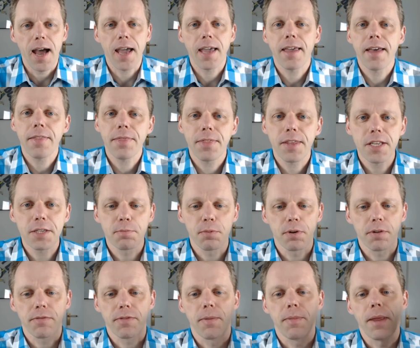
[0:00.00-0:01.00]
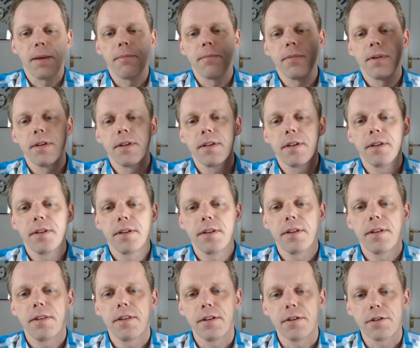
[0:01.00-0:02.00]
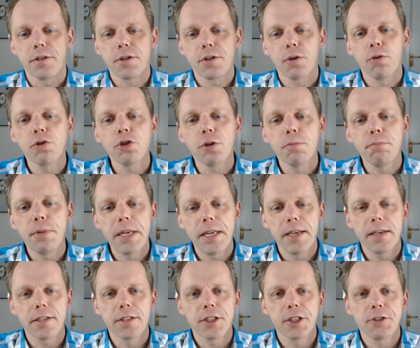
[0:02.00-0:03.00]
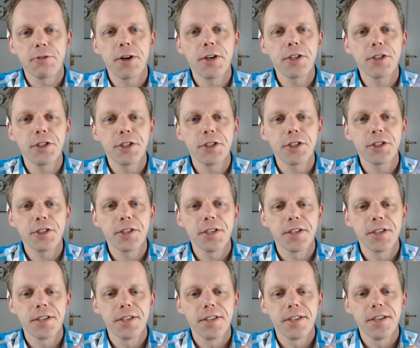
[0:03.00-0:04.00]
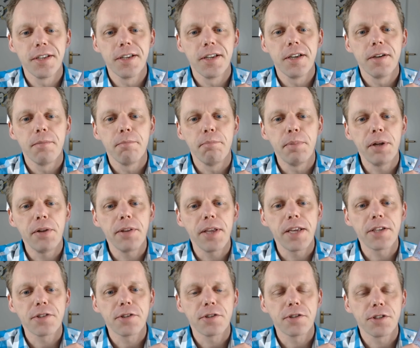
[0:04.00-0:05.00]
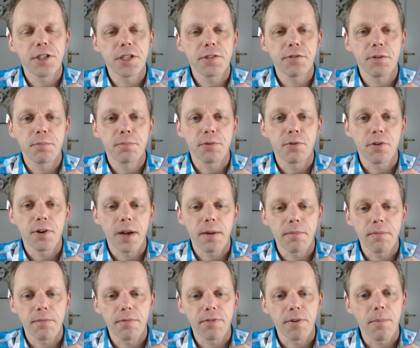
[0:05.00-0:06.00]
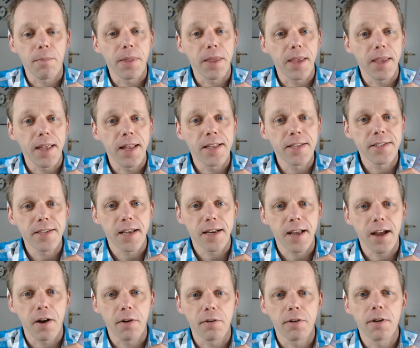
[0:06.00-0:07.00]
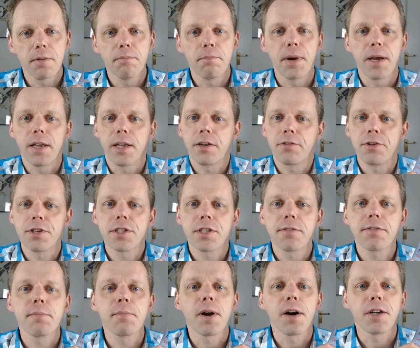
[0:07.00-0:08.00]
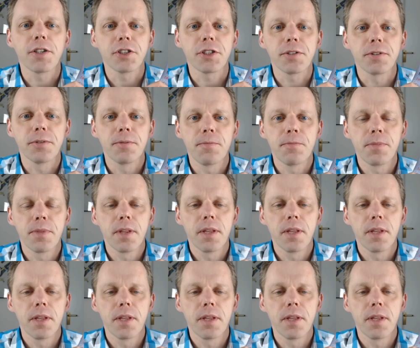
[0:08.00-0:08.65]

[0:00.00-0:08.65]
I got this book from them, the Social Media Strategist, Build a Successful Program from the Inside Out by Christopher Barger.